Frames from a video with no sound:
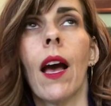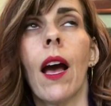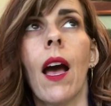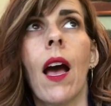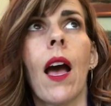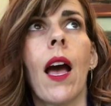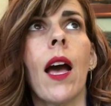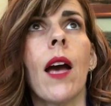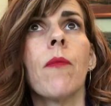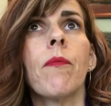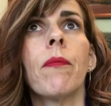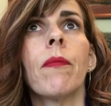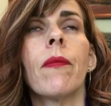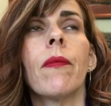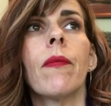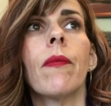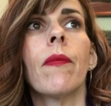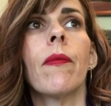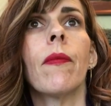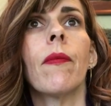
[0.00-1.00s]
um,
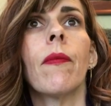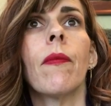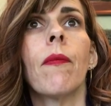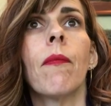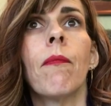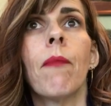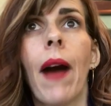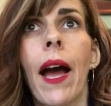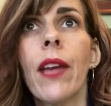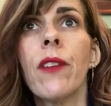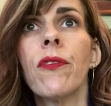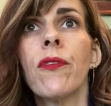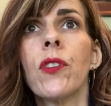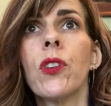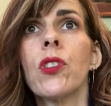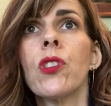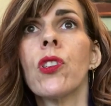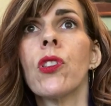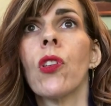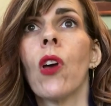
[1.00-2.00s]
my
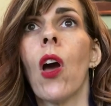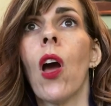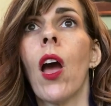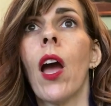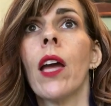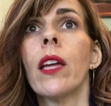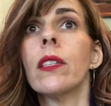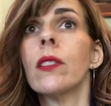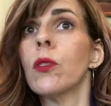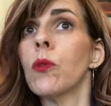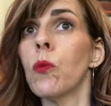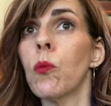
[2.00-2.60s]
first thought